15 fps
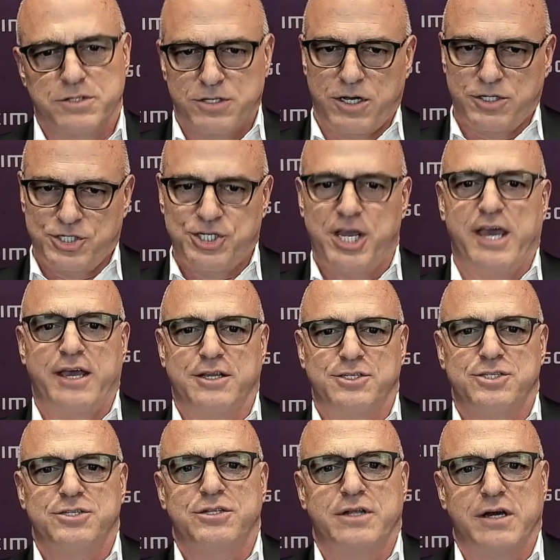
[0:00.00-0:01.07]
was a
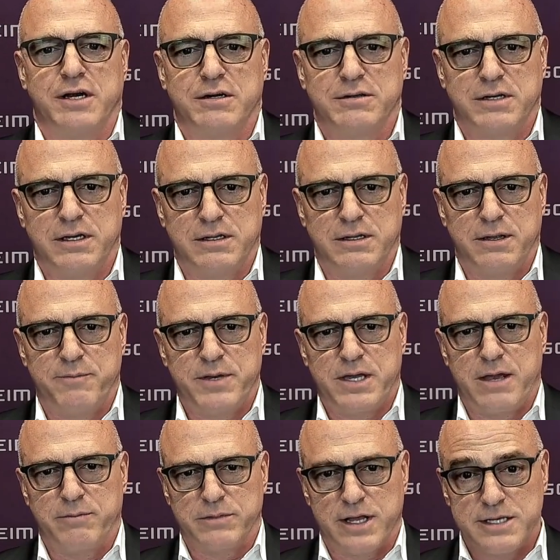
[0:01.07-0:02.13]
change there. It, it,
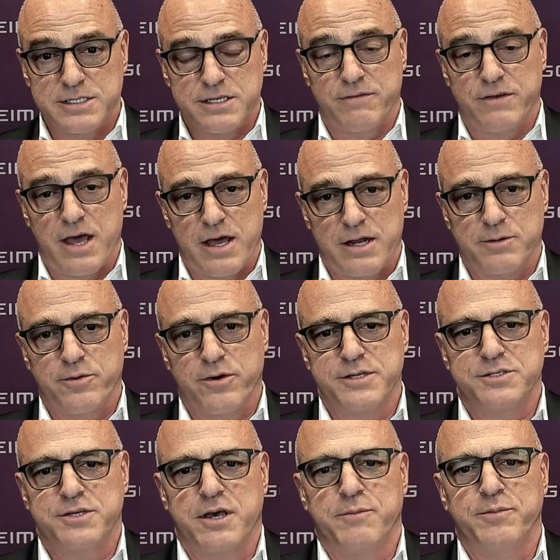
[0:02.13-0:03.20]
became less of an
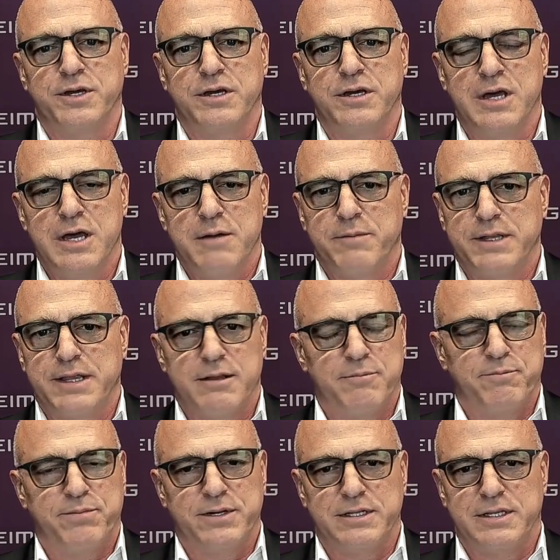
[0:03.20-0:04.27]
enterprise company,
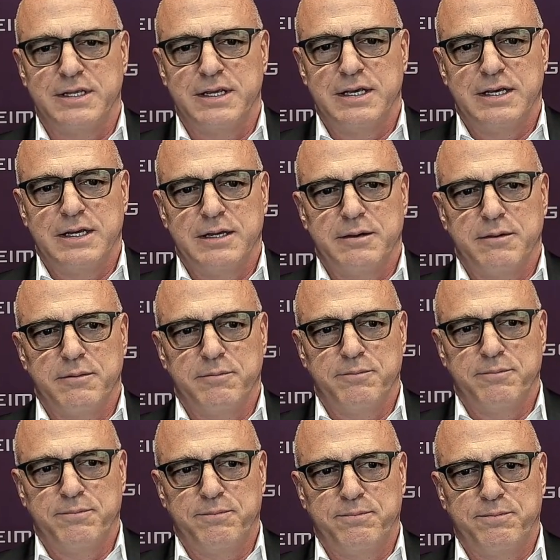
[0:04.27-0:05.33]
but but
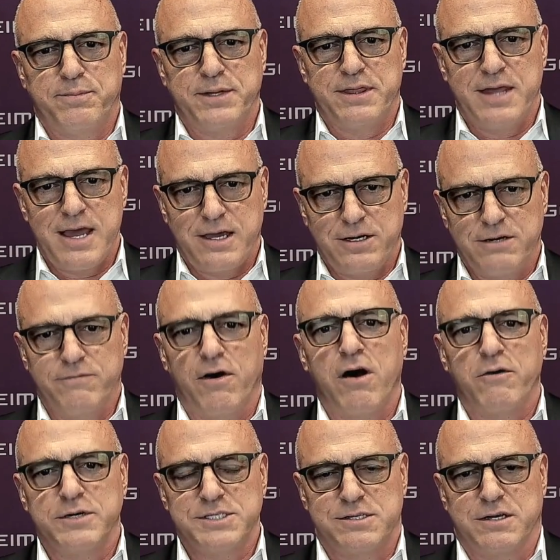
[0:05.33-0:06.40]
but they could have
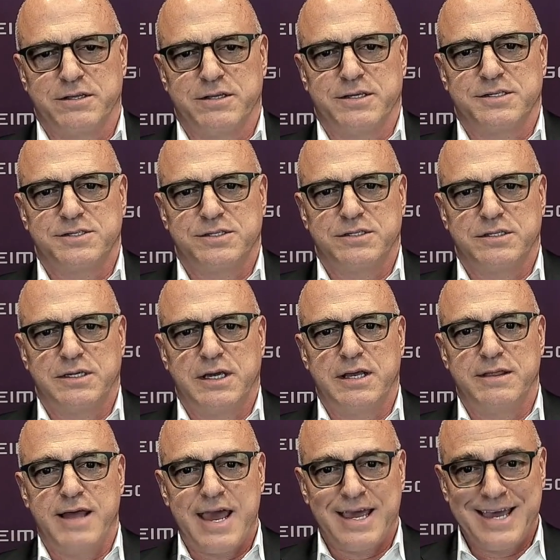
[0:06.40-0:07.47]
always done this,
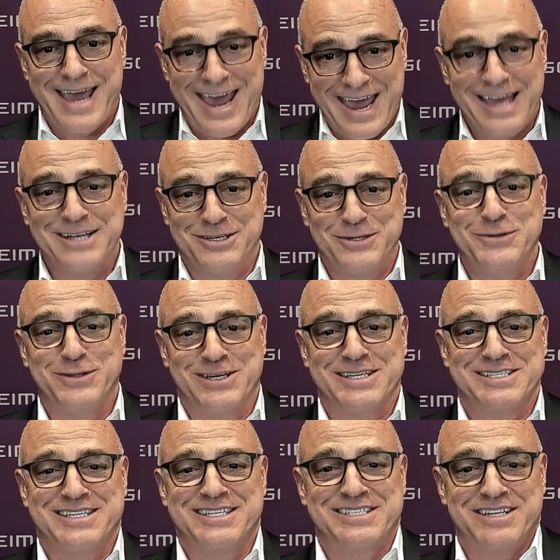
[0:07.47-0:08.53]
and they can do
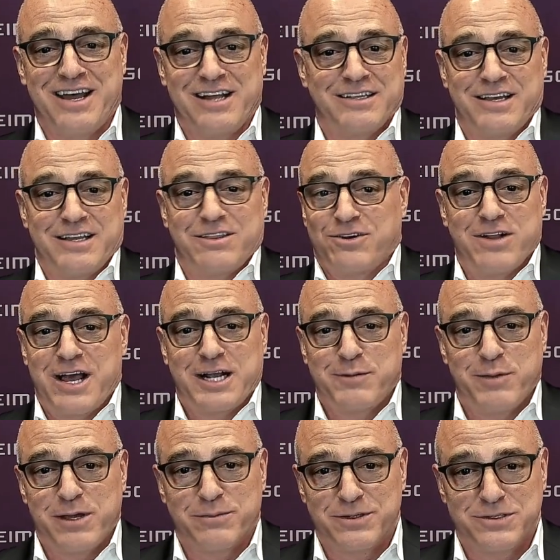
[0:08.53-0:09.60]
this. It's not like they're not going
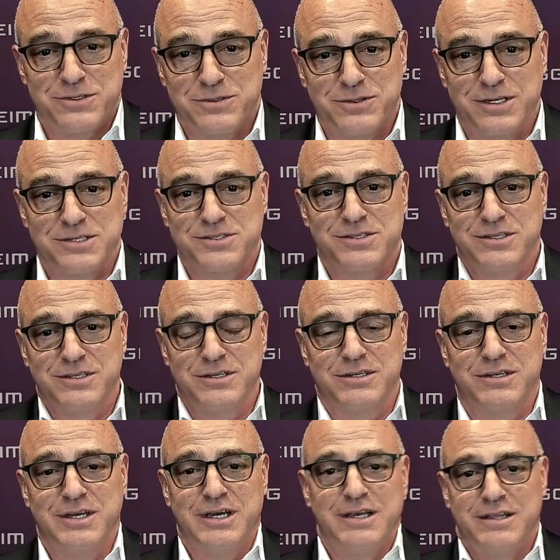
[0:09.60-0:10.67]
to be able to do this.
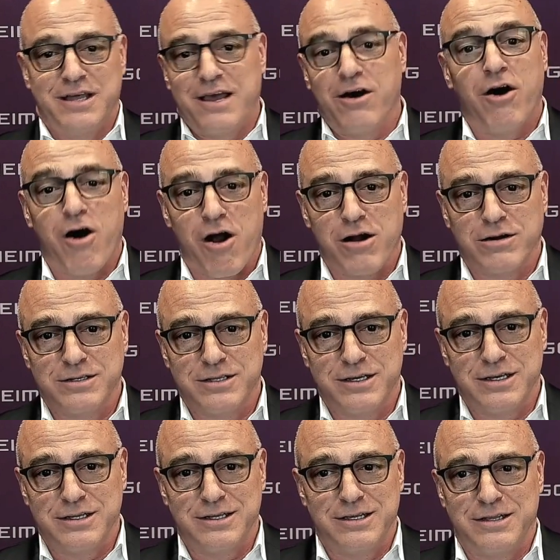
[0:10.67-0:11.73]
They're they are.
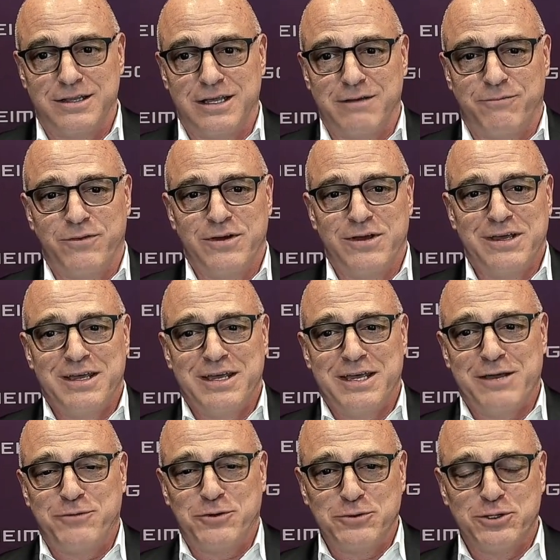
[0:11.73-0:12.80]
They if
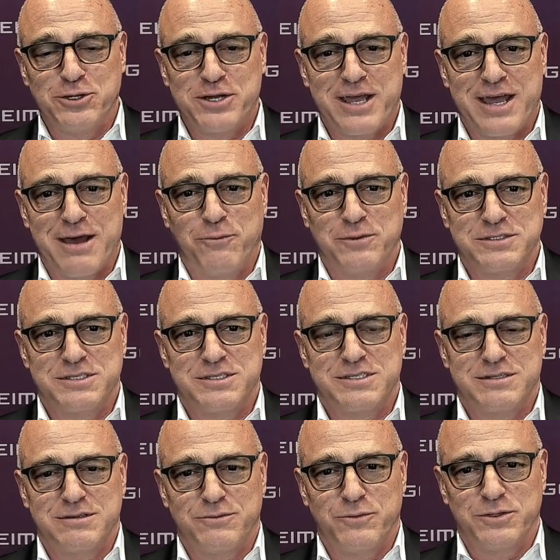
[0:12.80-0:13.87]
if you look at
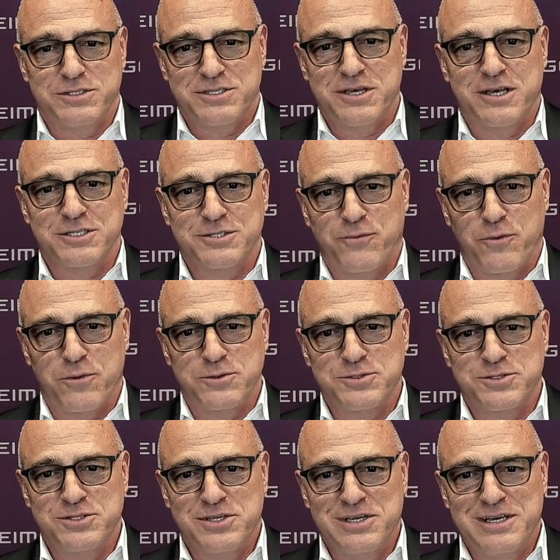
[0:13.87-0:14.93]
what's what
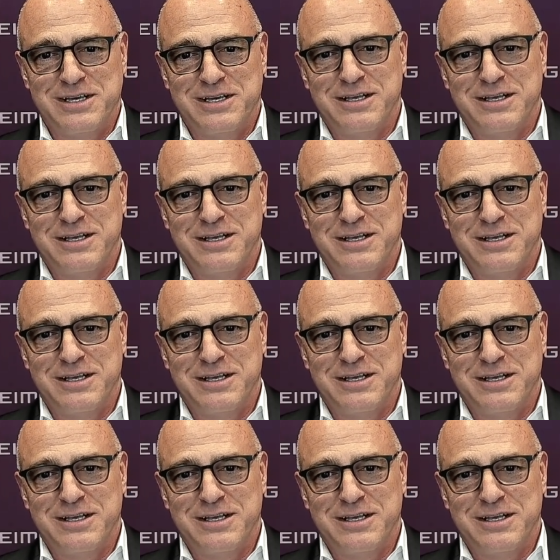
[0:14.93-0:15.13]
Salesforce